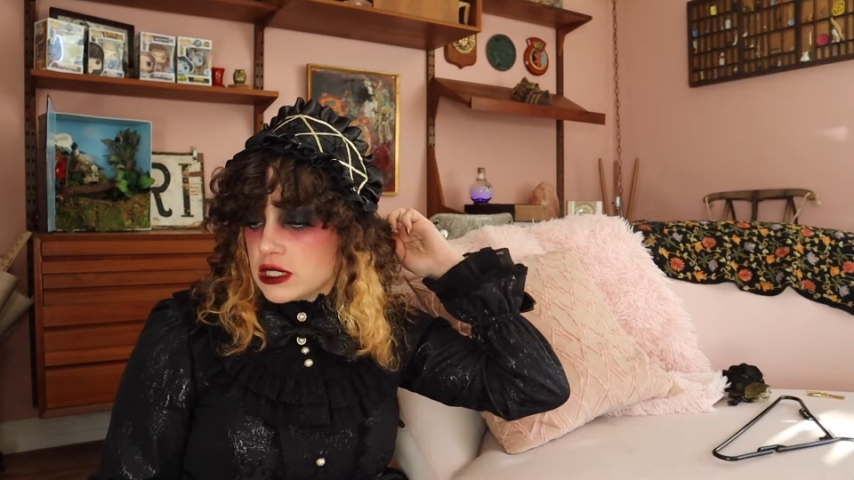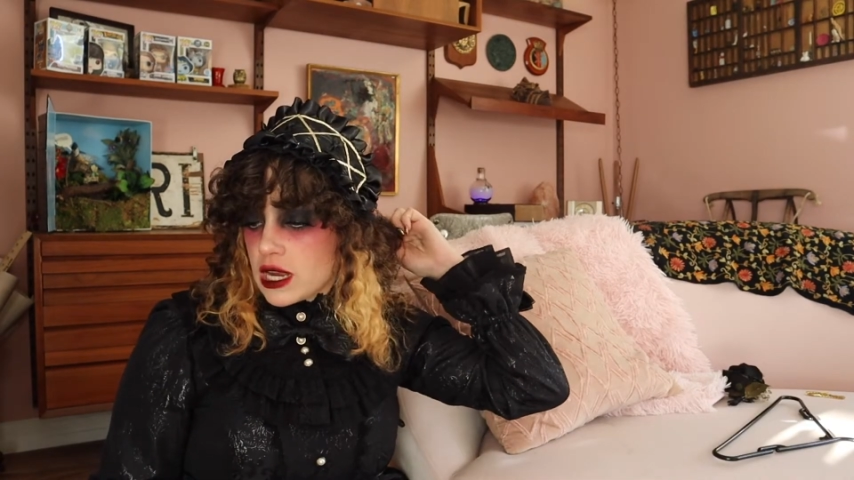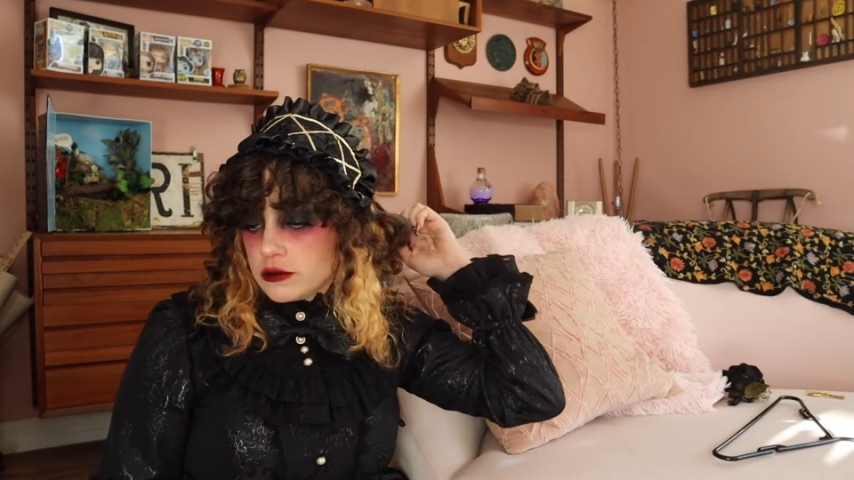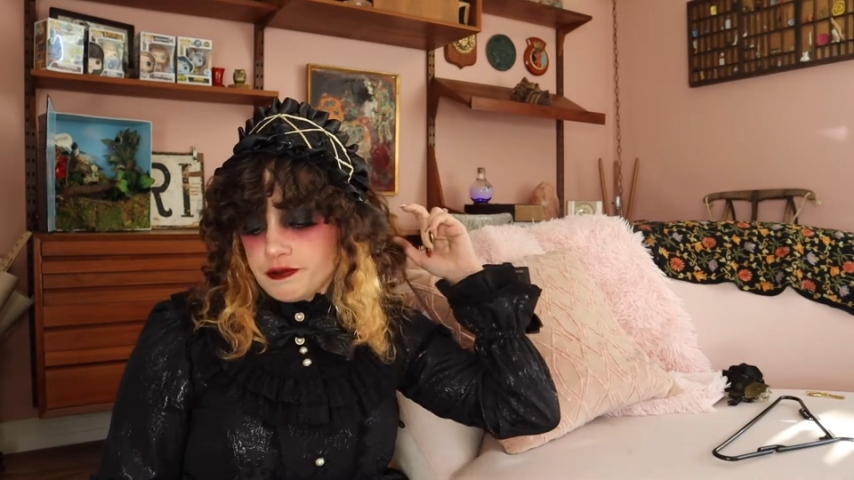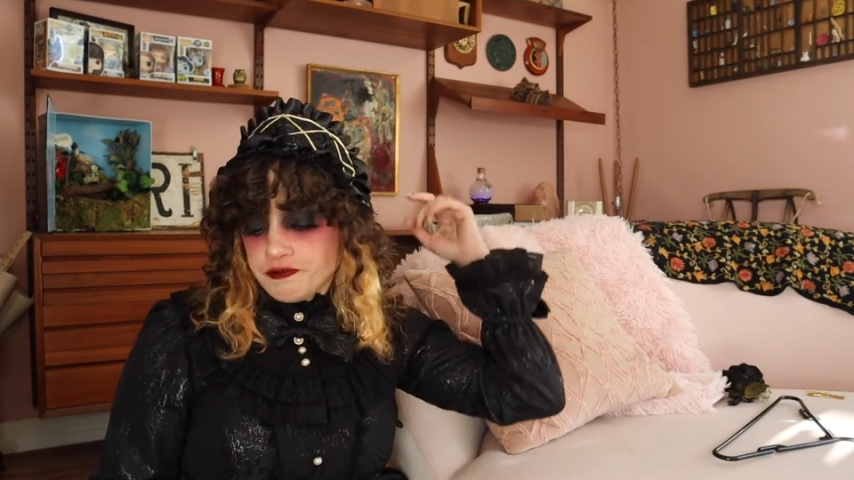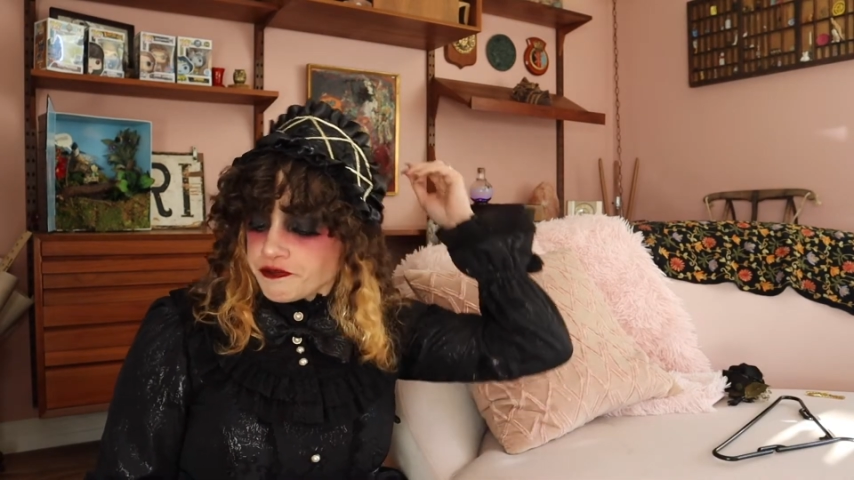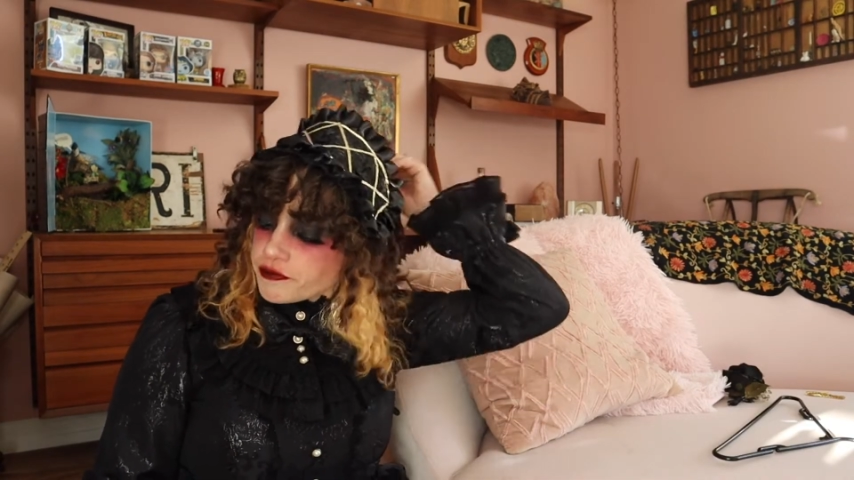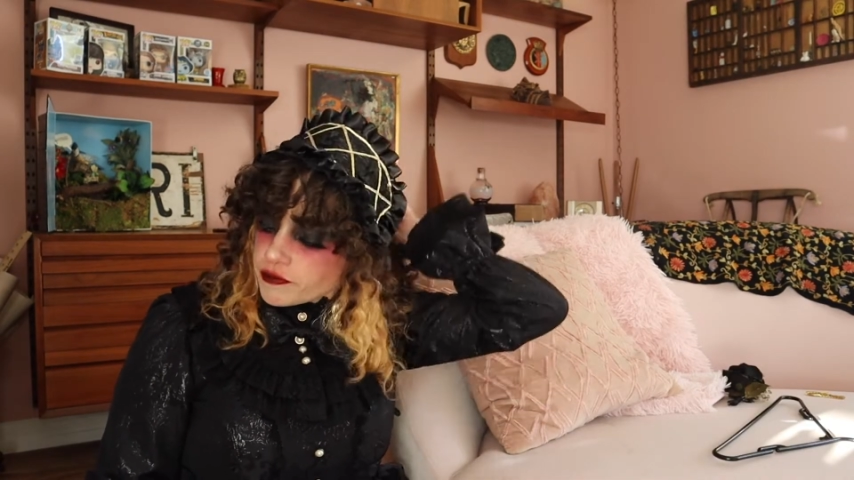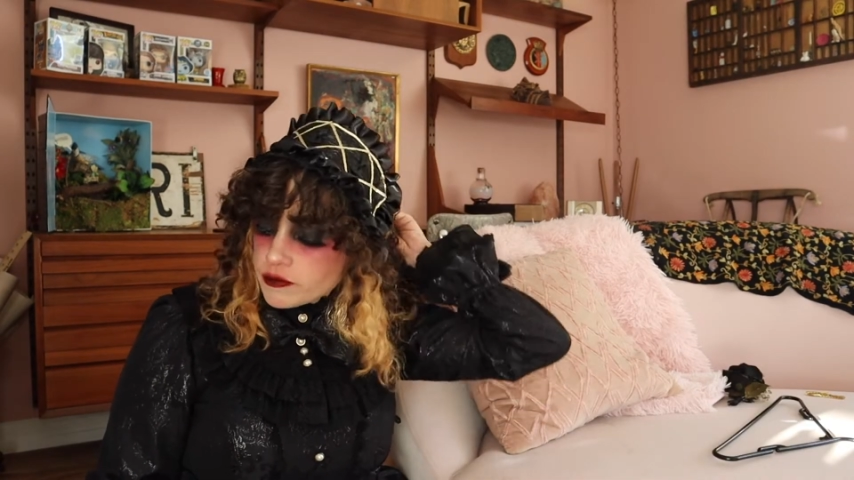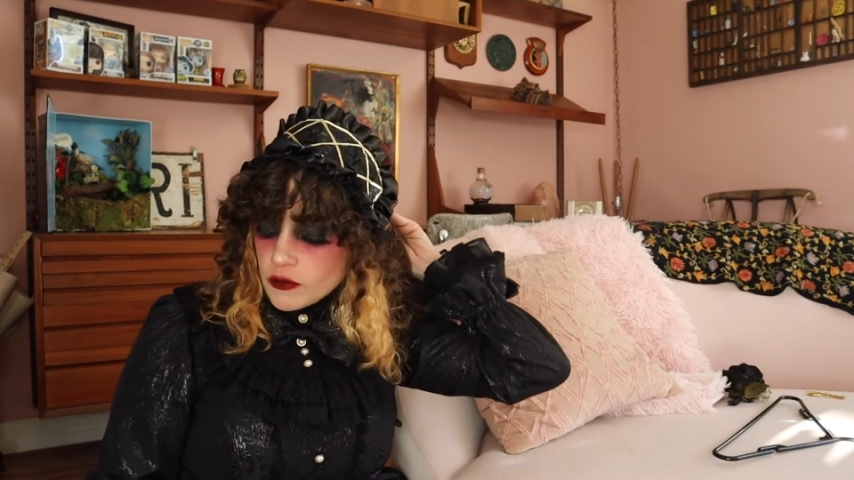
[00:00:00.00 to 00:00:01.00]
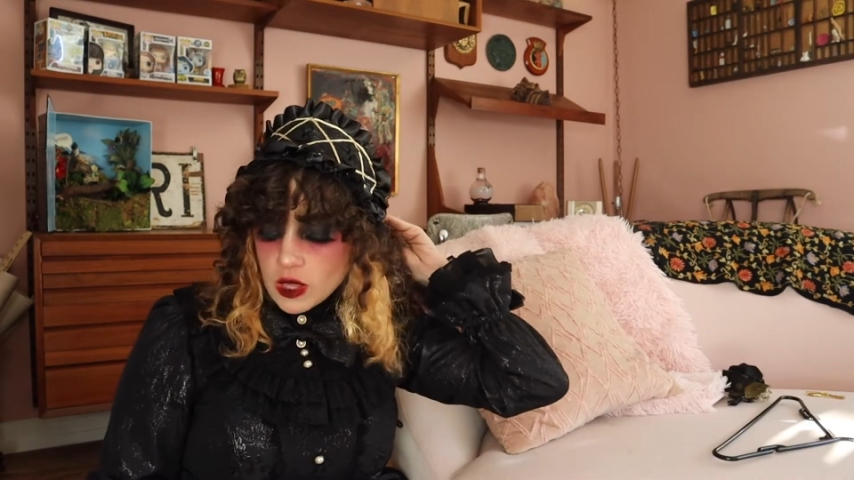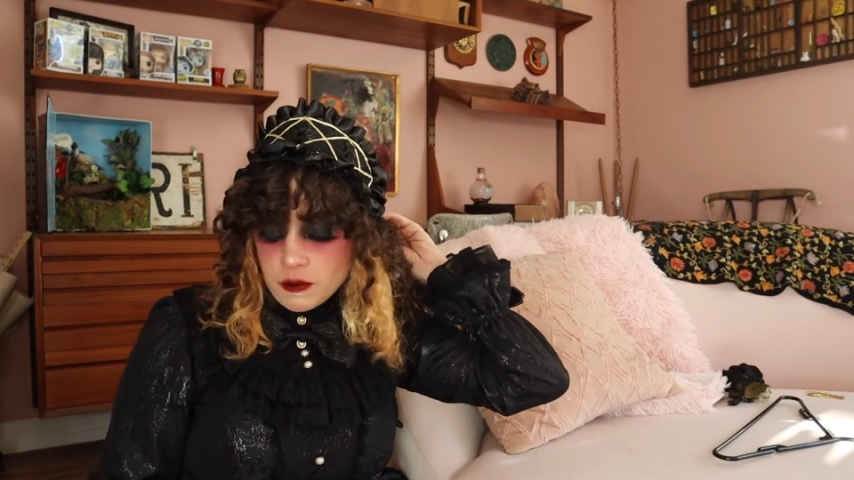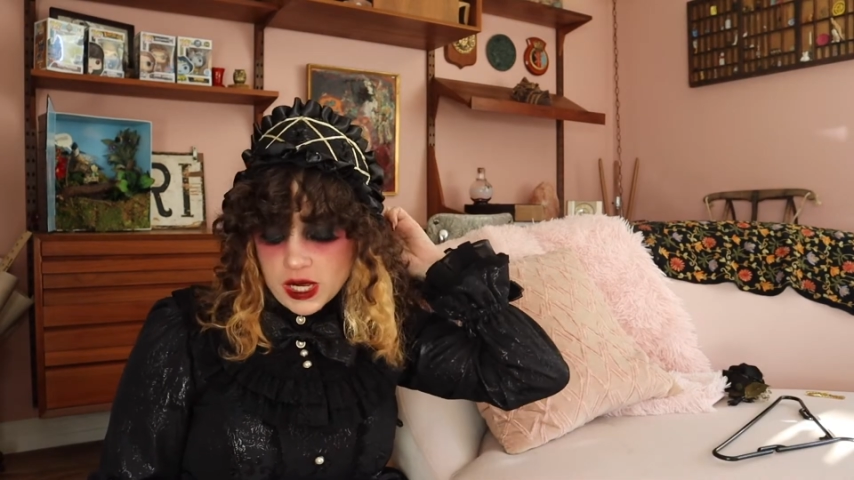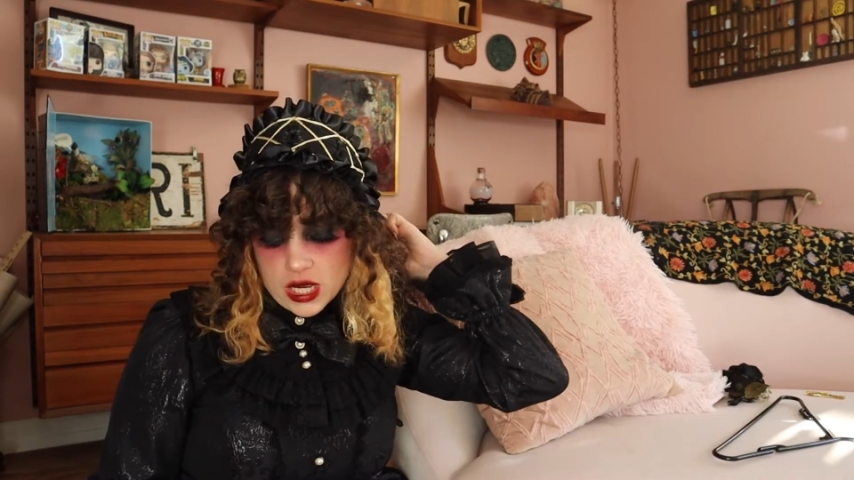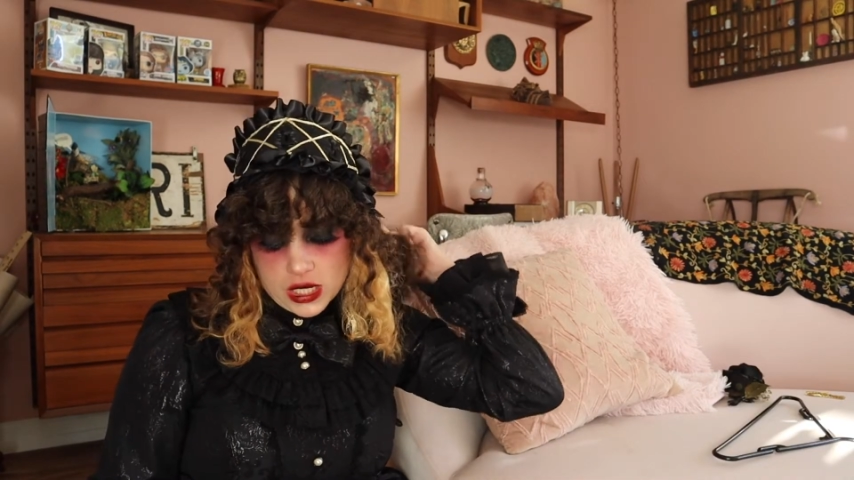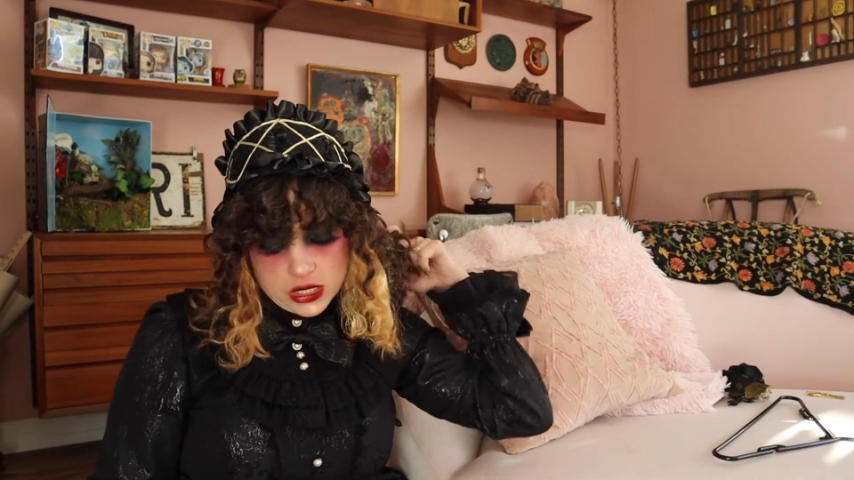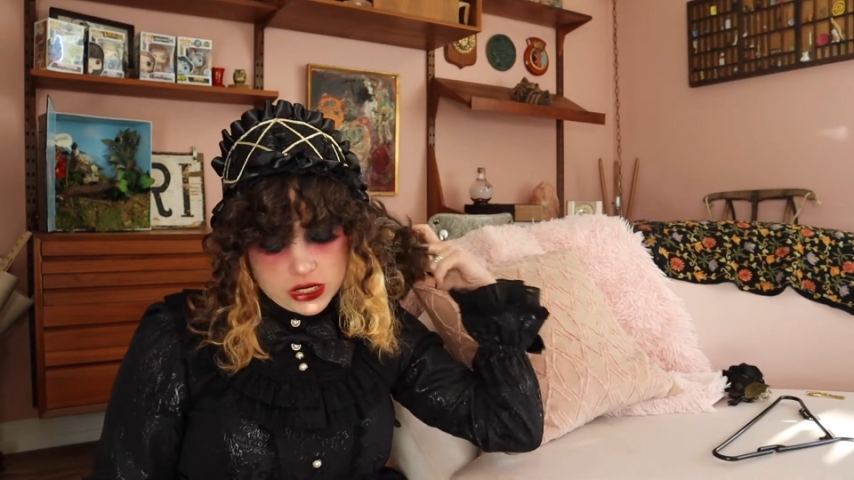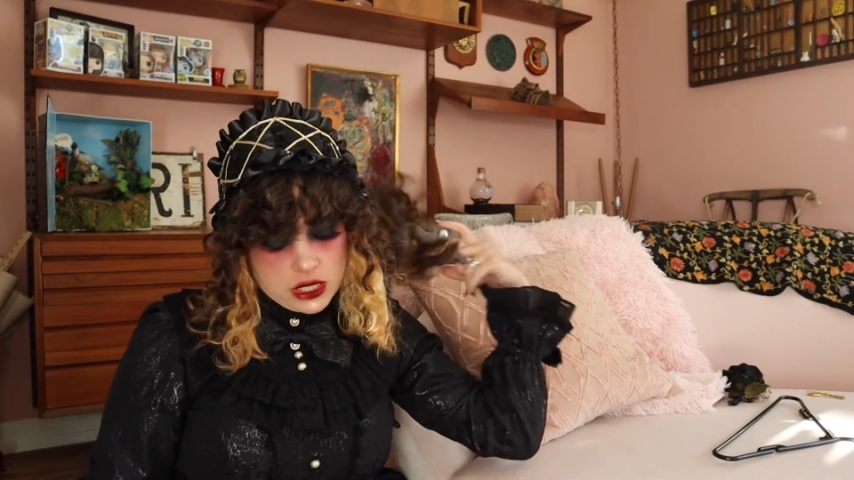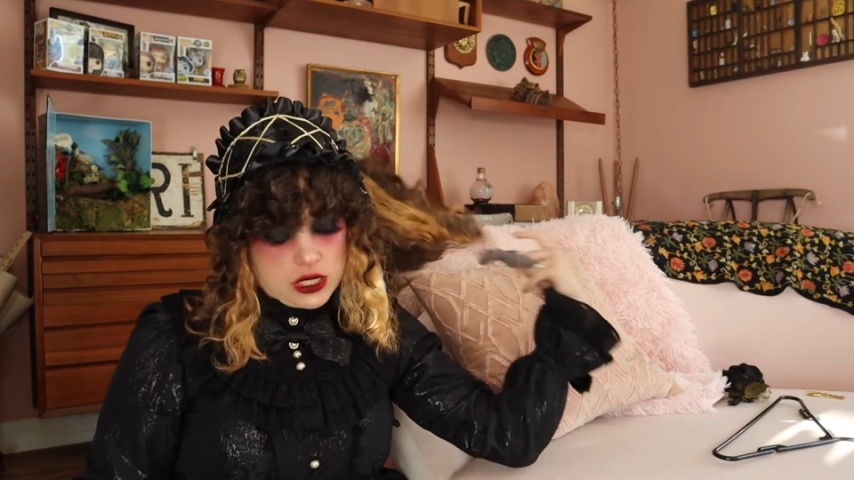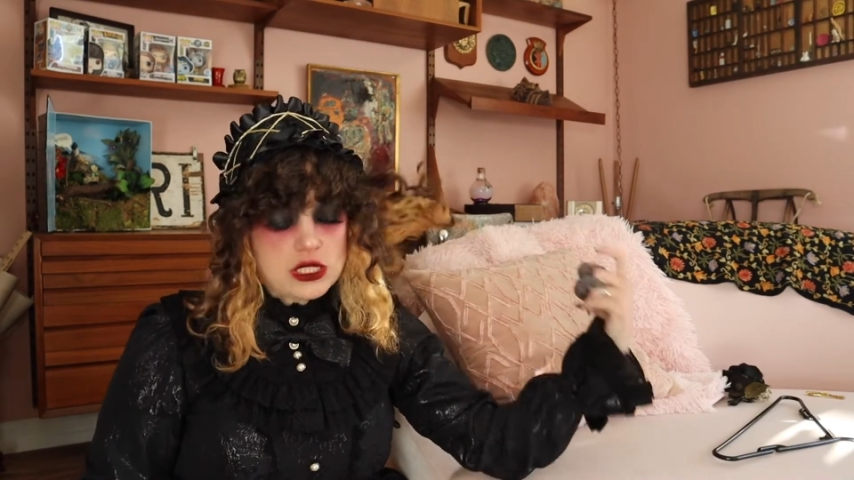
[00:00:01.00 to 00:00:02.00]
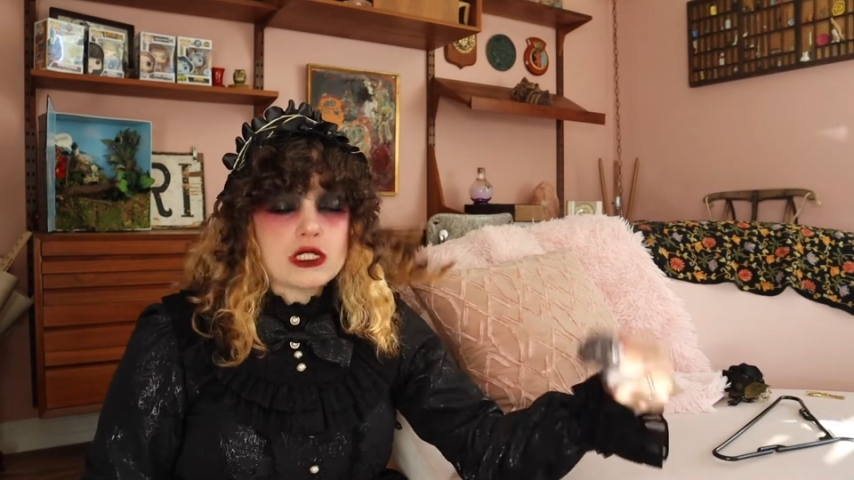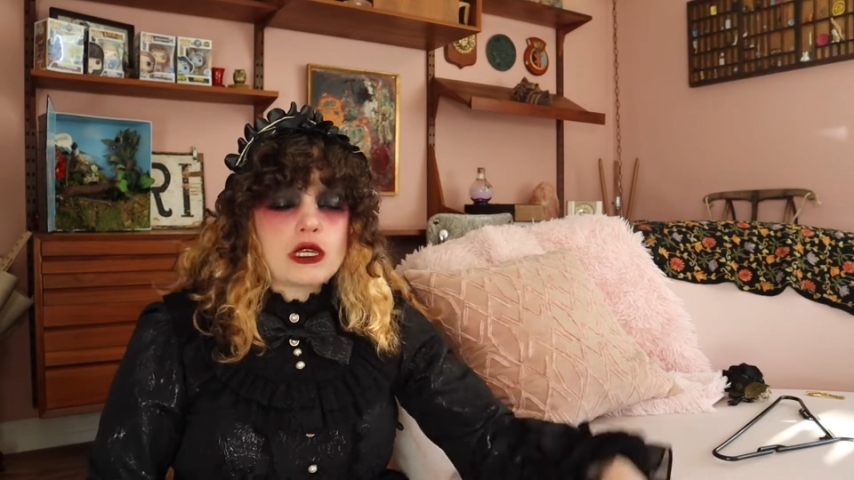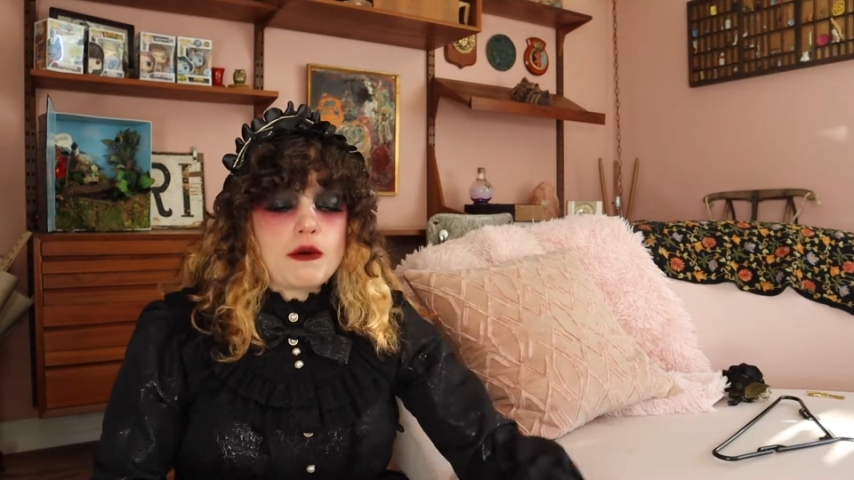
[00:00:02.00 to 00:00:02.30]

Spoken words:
down because this